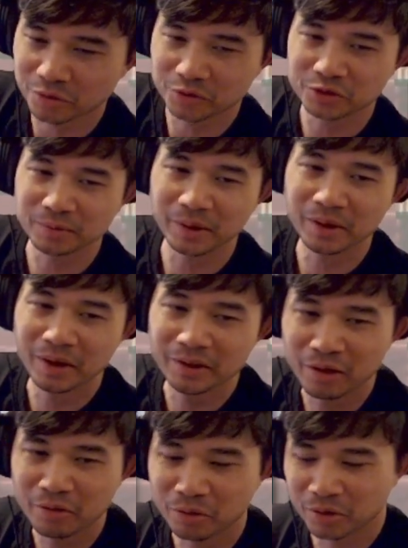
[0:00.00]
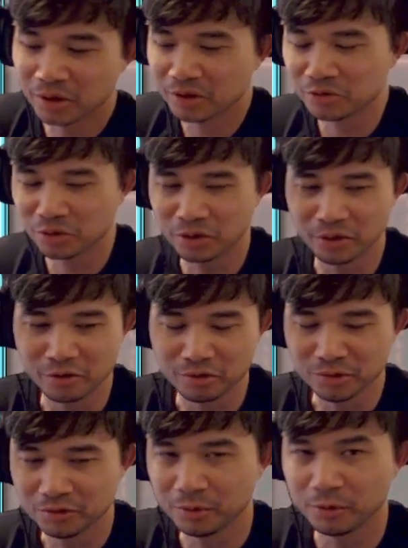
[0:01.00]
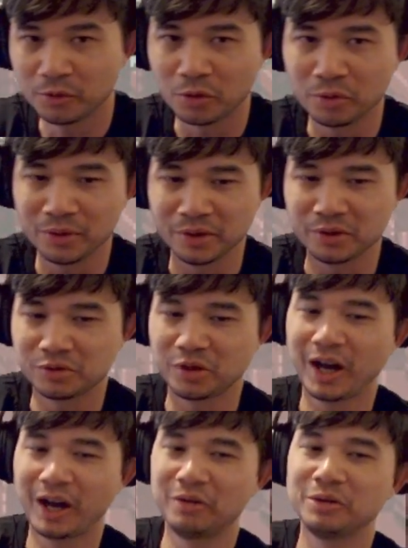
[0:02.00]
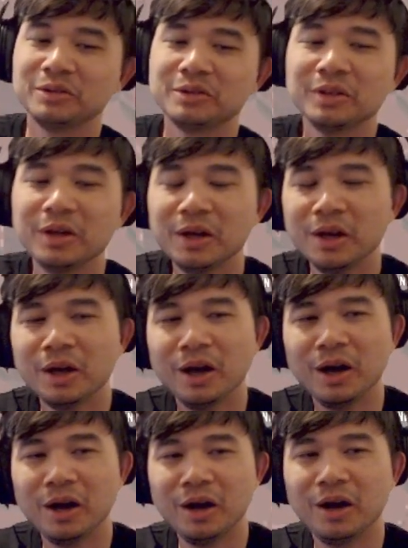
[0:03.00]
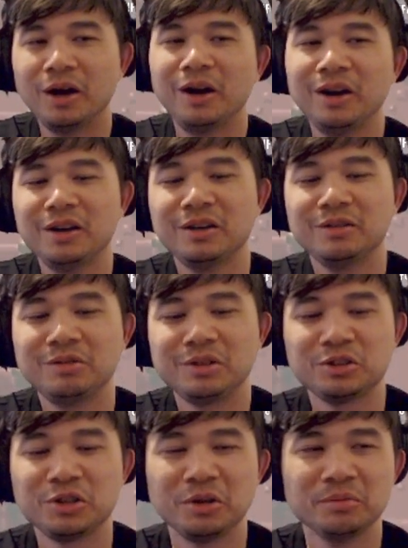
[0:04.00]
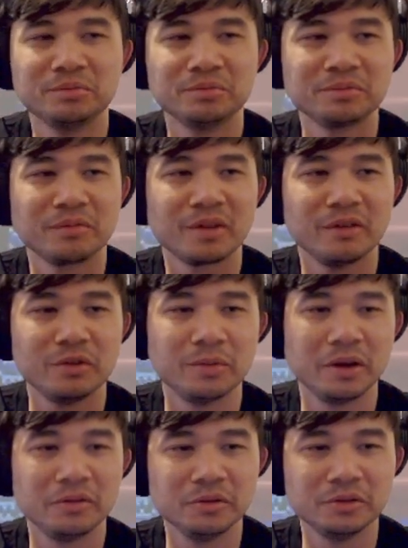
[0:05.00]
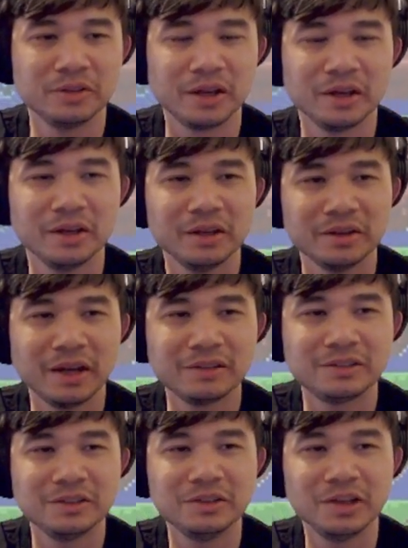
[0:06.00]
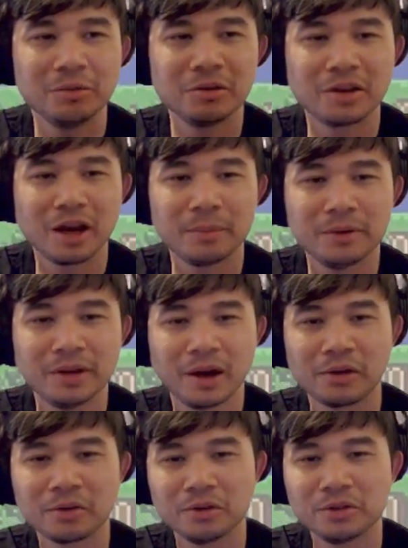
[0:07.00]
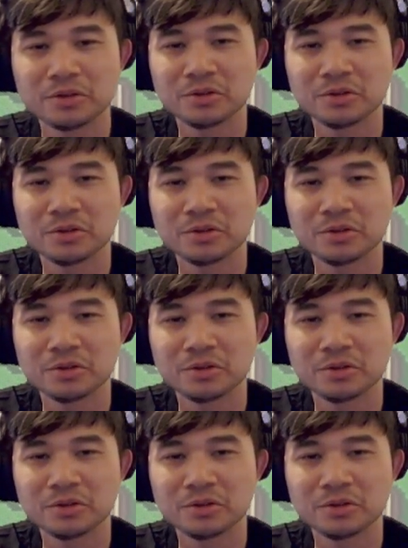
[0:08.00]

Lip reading: spell, and they were gonna draw their removal before we were gonna draw ours. What a shame. New battlefield. Yeah, that C double copying our creature.